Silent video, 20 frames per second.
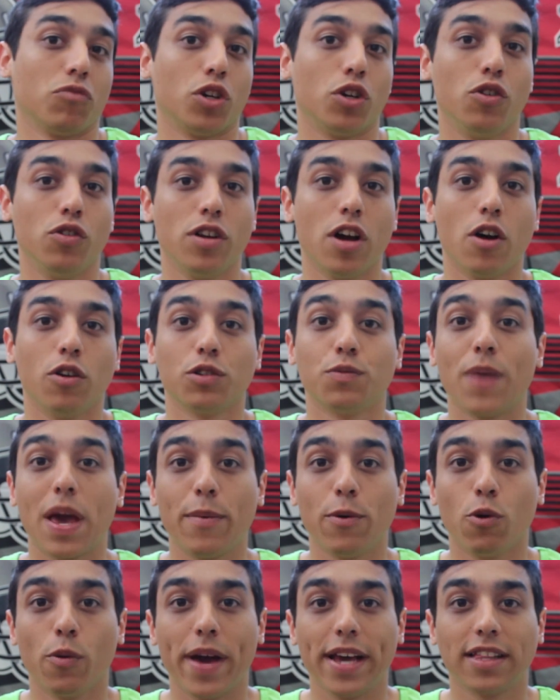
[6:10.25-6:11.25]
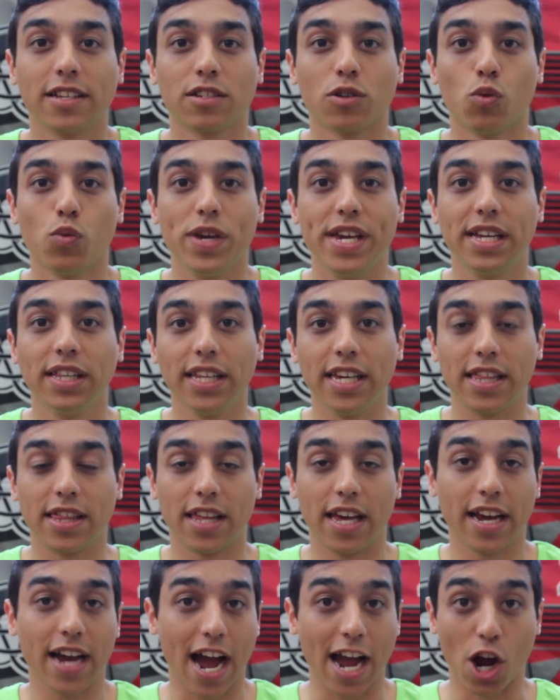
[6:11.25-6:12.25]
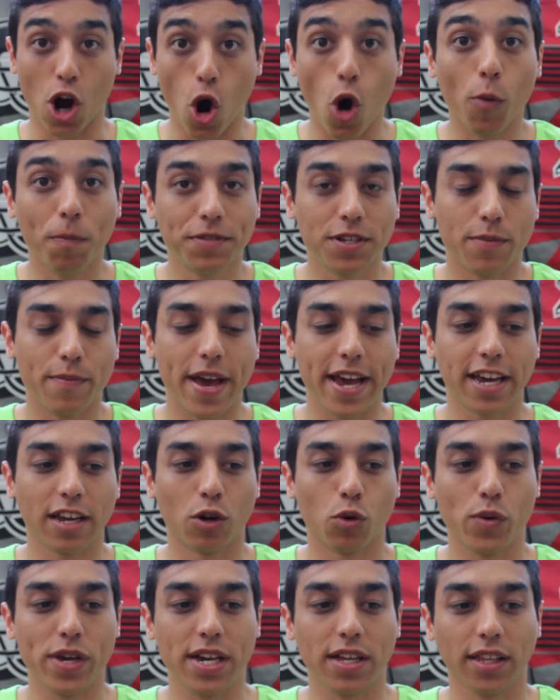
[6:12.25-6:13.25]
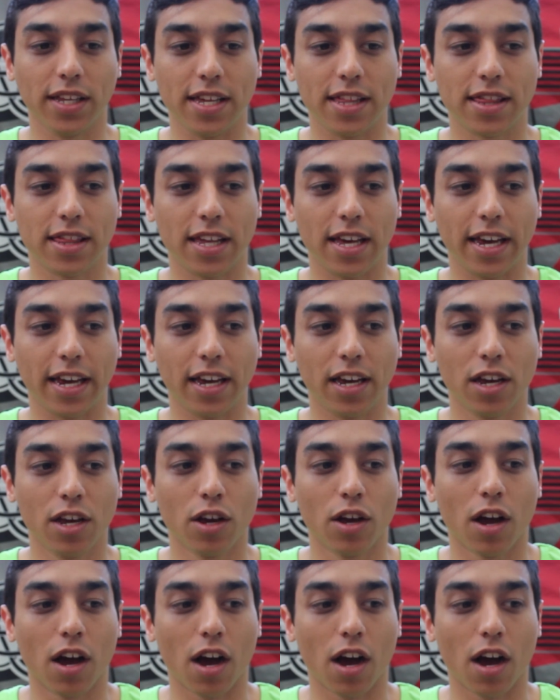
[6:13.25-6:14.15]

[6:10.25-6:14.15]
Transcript: Who knows, maybe we'll make this a weekly thing. I hope to make it a weekly thing.